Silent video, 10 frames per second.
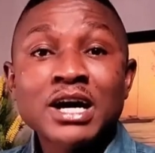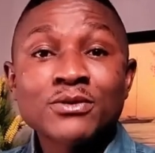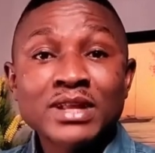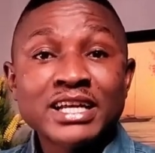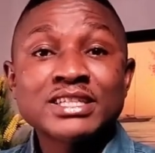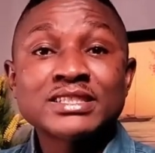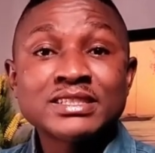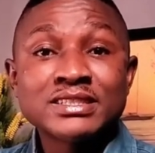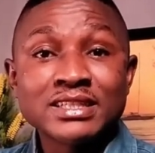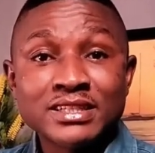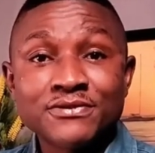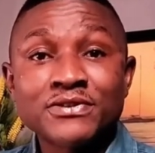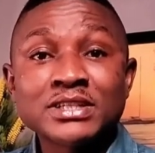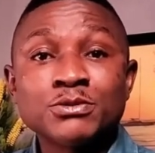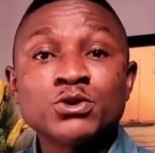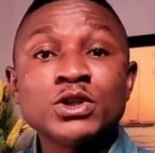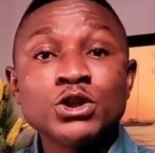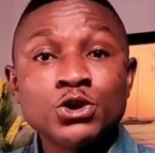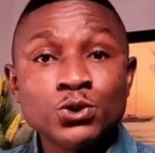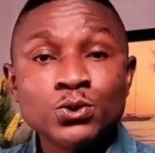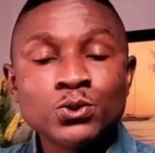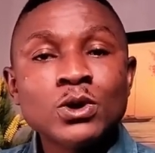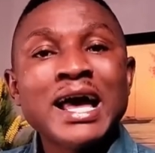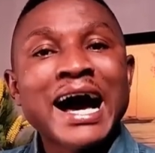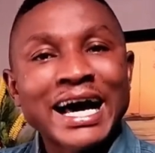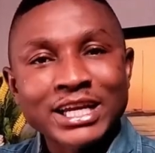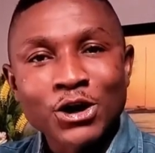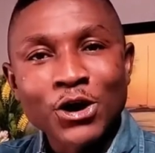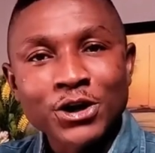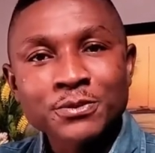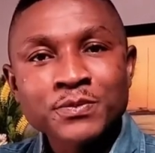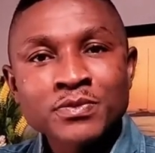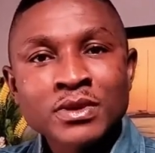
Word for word: Now, that is the difference between you and God.